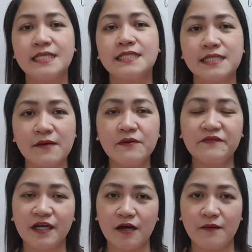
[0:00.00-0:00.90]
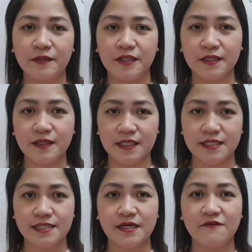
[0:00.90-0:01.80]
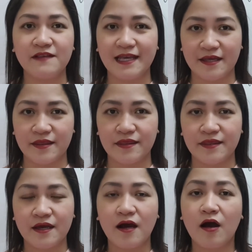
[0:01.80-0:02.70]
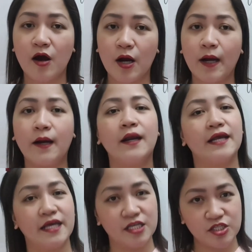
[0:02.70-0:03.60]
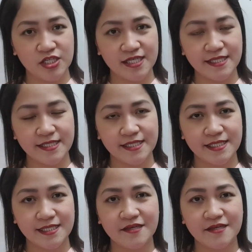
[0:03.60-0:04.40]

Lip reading: some of the common units of length are inches,